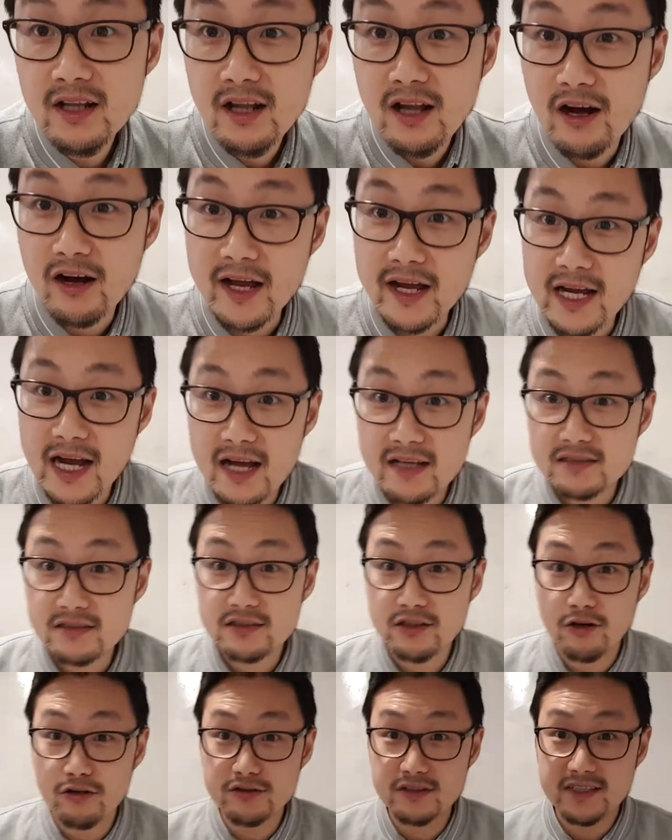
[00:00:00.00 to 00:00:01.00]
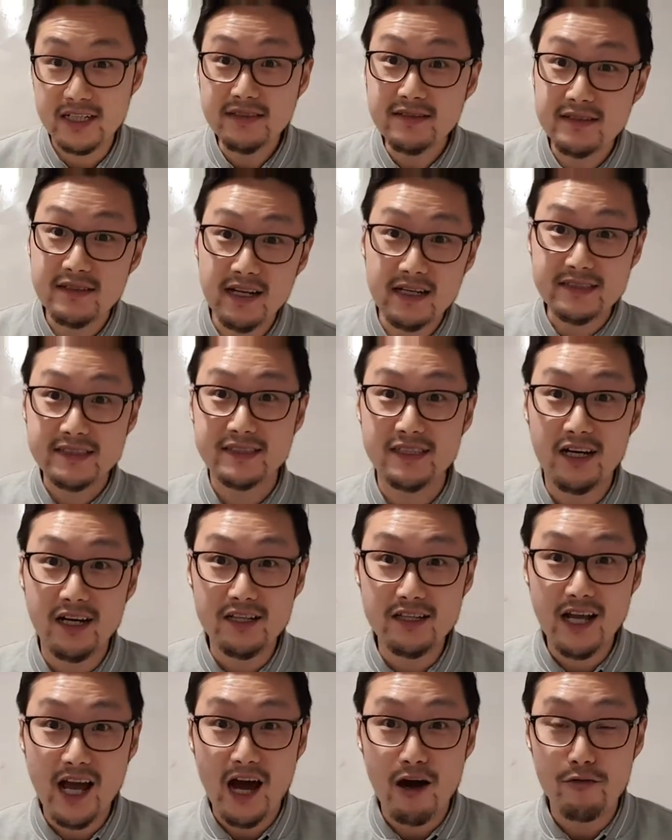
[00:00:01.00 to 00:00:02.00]
Okay, guys, so this
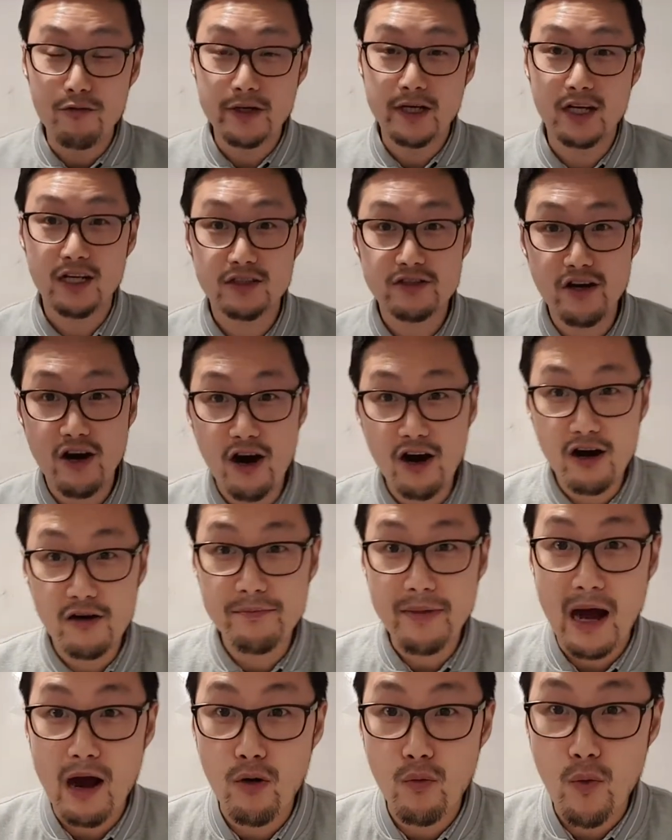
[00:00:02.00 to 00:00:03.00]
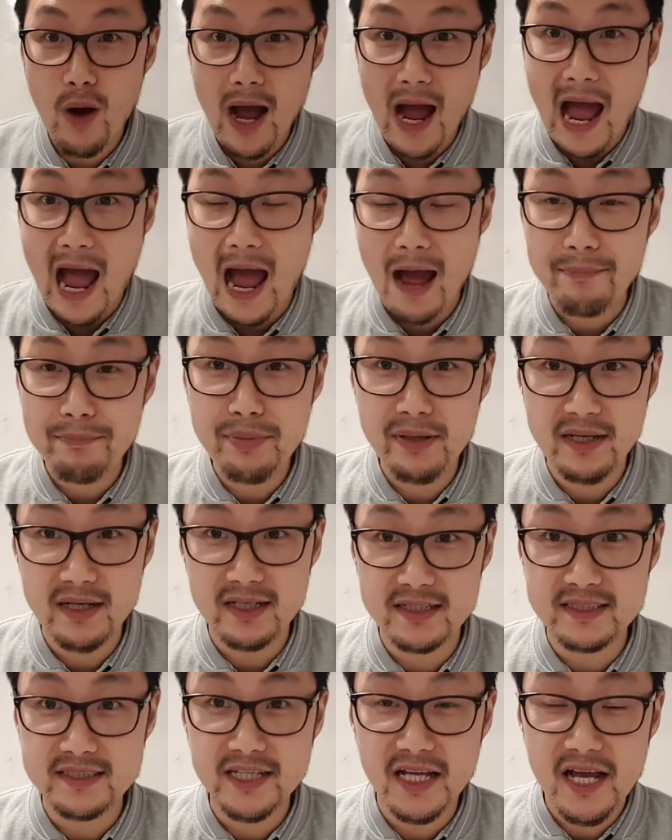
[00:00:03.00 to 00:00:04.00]
lesson, we're going to talk about what
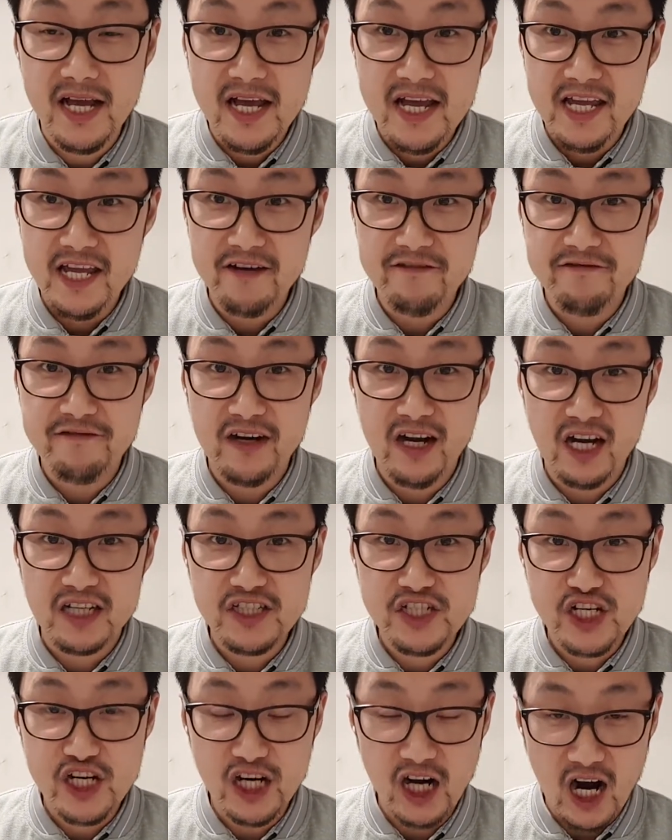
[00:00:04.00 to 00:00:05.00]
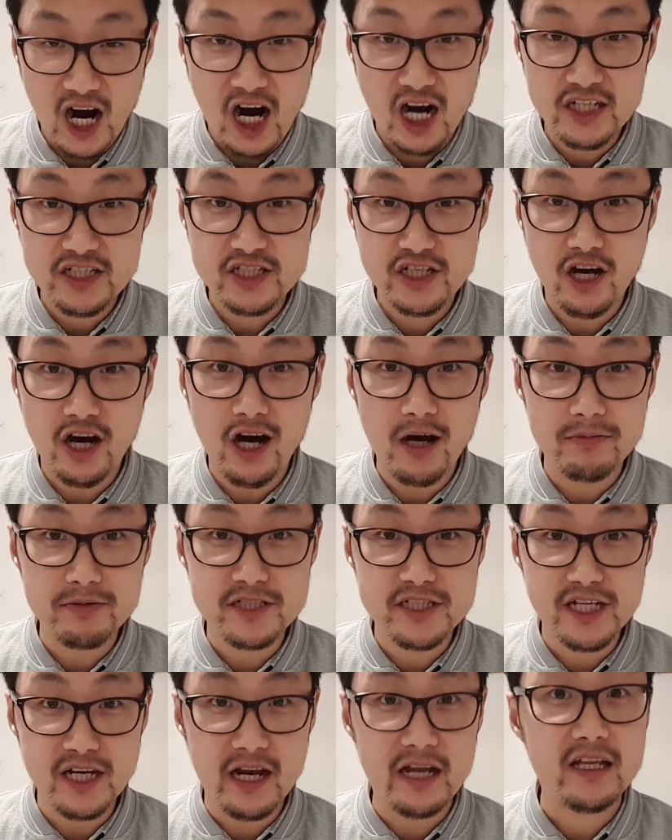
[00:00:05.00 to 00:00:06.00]
happens if a charged
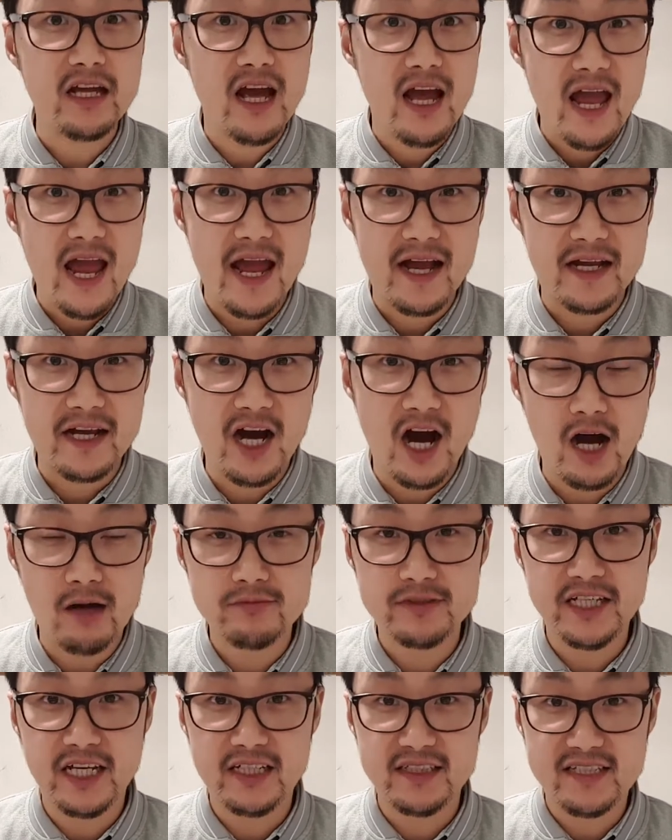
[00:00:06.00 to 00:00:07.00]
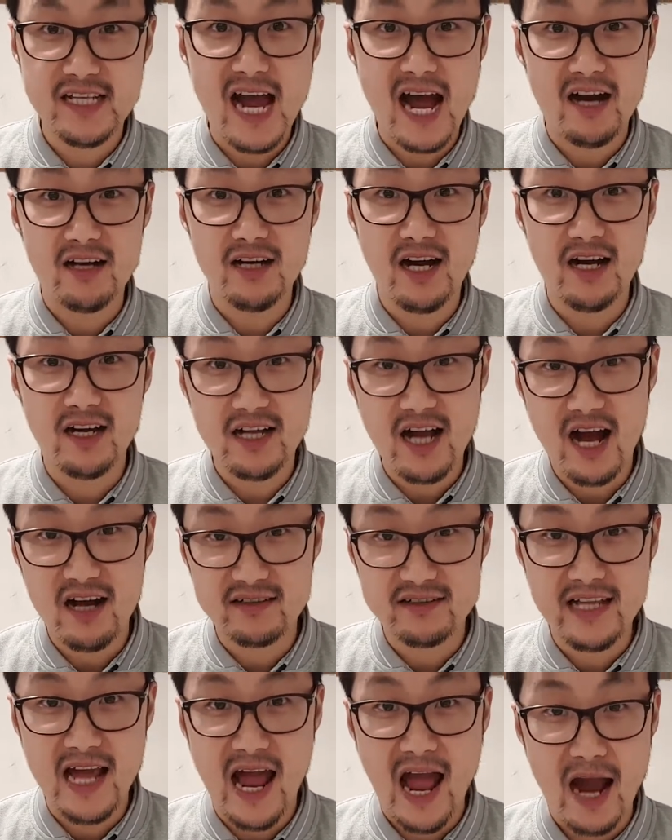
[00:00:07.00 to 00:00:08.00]
object and comes in
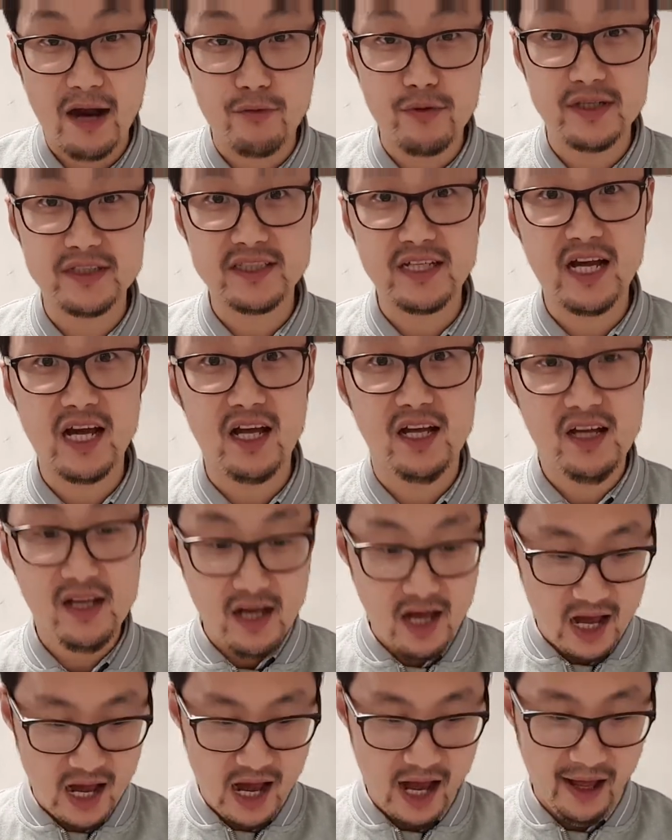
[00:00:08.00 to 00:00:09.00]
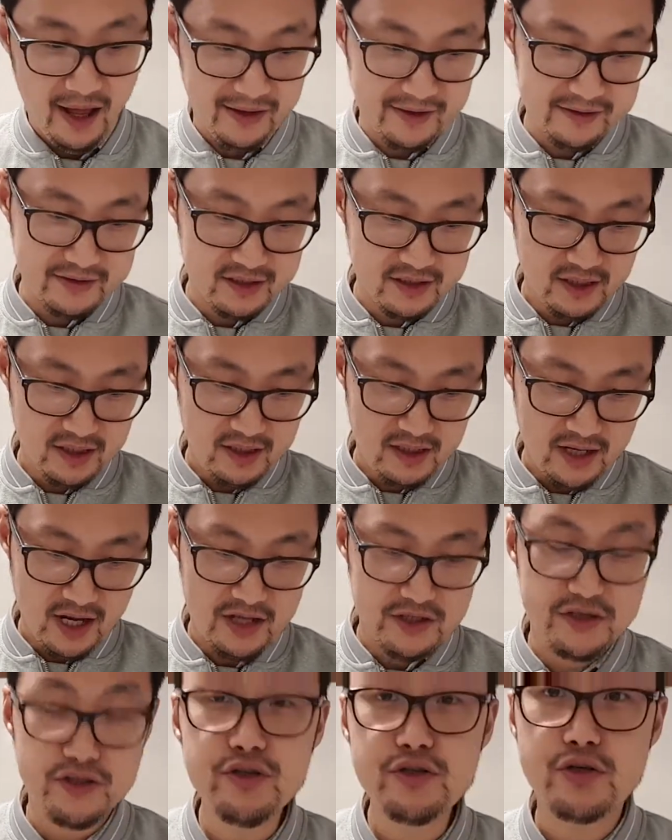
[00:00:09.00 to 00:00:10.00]
contact with a
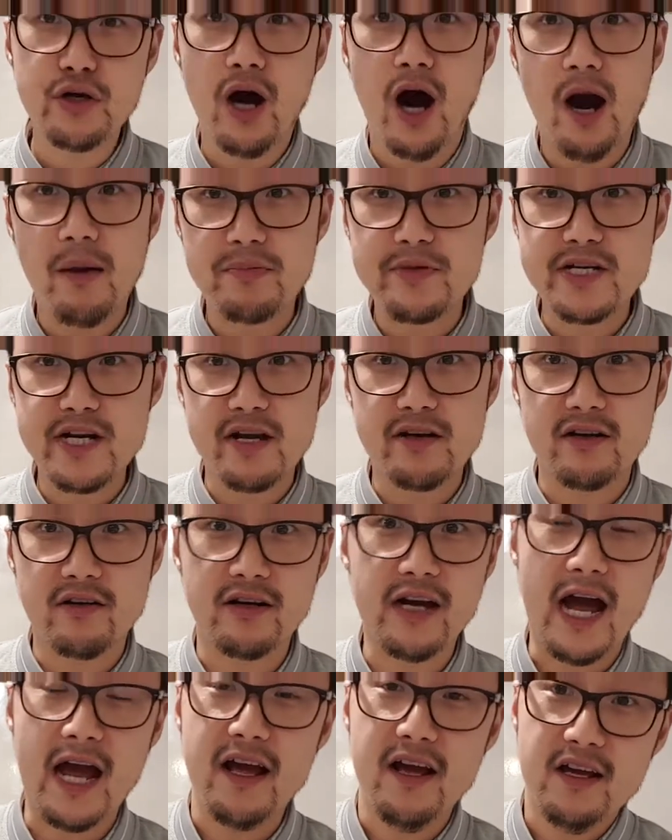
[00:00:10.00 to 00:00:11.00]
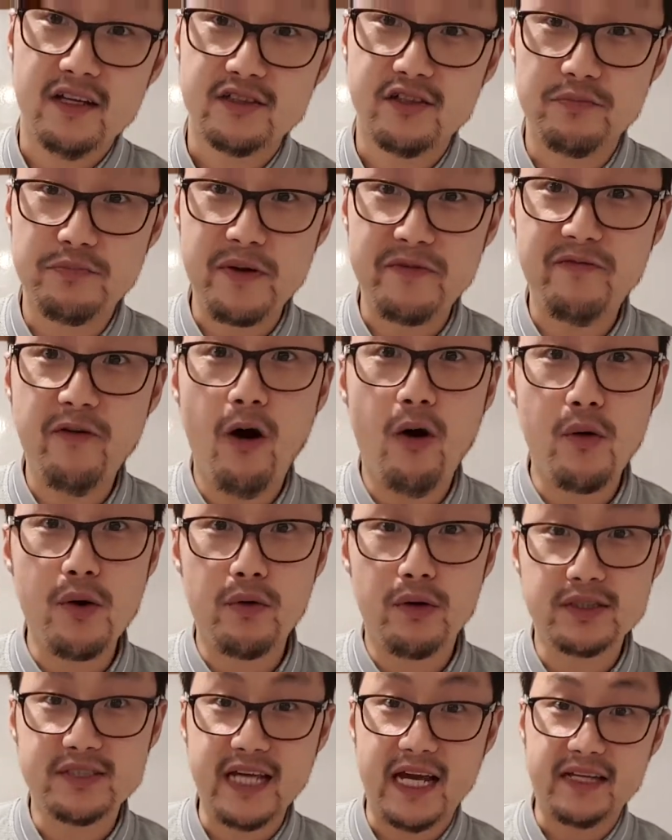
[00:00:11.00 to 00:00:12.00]
neutral object. Okay, so before we
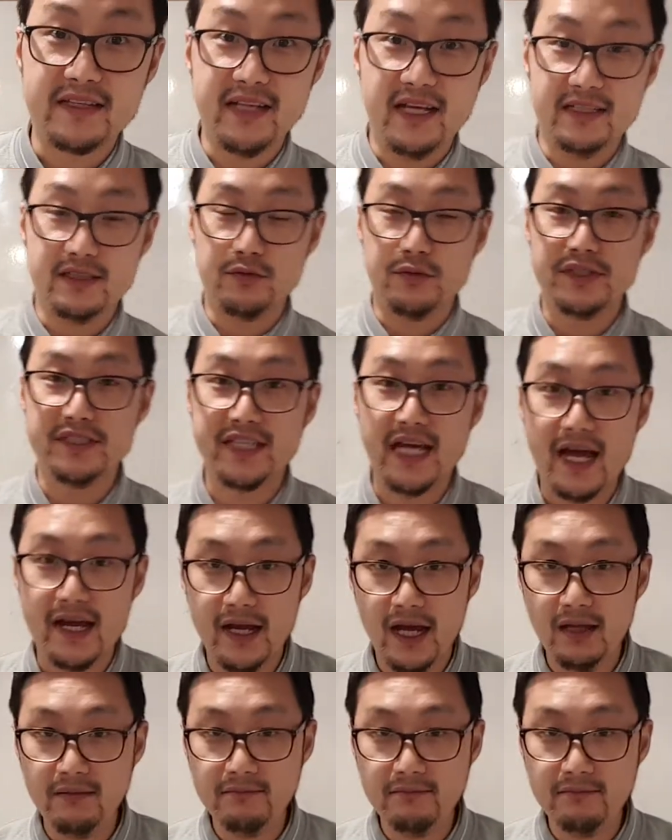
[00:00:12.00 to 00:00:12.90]
were saying this, we say